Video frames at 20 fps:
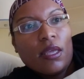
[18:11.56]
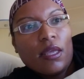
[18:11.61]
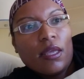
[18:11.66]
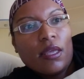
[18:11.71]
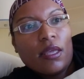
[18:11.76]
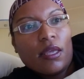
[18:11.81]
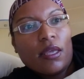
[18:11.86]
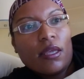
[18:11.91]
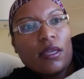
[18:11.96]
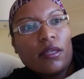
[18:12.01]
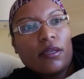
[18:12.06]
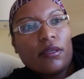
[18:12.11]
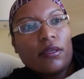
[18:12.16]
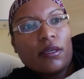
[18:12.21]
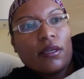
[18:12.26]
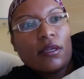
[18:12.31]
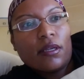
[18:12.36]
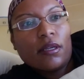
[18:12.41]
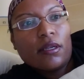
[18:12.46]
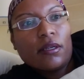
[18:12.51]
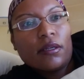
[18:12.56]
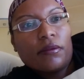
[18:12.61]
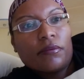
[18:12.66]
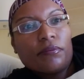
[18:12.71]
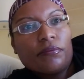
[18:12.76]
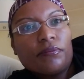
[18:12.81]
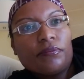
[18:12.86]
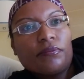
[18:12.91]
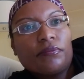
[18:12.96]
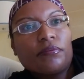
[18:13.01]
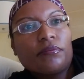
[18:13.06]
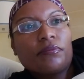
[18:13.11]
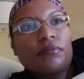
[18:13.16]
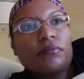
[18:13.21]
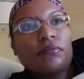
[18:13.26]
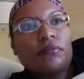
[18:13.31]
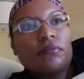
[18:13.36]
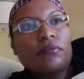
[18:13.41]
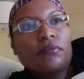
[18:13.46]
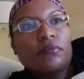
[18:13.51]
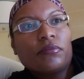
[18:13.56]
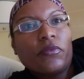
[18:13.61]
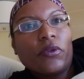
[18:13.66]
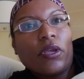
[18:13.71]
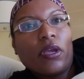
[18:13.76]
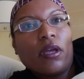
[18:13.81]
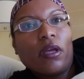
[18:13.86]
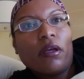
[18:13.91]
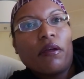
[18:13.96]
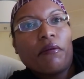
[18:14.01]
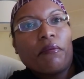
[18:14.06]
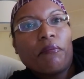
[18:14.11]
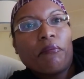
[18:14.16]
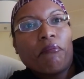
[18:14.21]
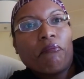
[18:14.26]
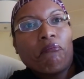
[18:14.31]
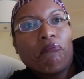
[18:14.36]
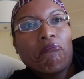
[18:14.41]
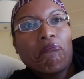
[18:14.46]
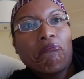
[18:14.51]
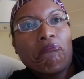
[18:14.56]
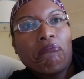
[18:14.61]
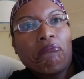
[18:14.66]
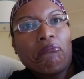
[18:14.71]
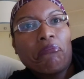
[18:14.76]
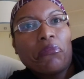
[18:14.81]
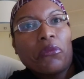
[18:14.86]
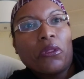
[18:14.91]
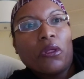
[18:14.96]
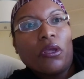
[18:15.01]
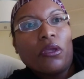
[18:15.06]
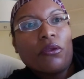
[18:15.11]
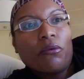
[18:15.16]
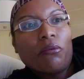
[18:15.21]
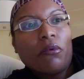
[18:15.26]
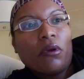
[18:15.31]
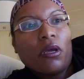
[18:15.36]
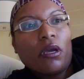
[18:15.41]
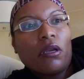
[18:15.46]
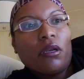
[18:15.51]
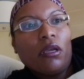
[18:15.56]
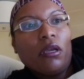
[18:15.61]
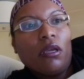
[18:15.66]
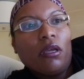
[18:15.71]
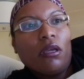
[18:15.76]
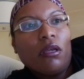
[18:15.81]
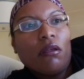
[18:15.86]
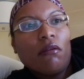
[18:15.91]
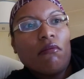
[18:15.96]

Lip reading: And yeah, that's what I did.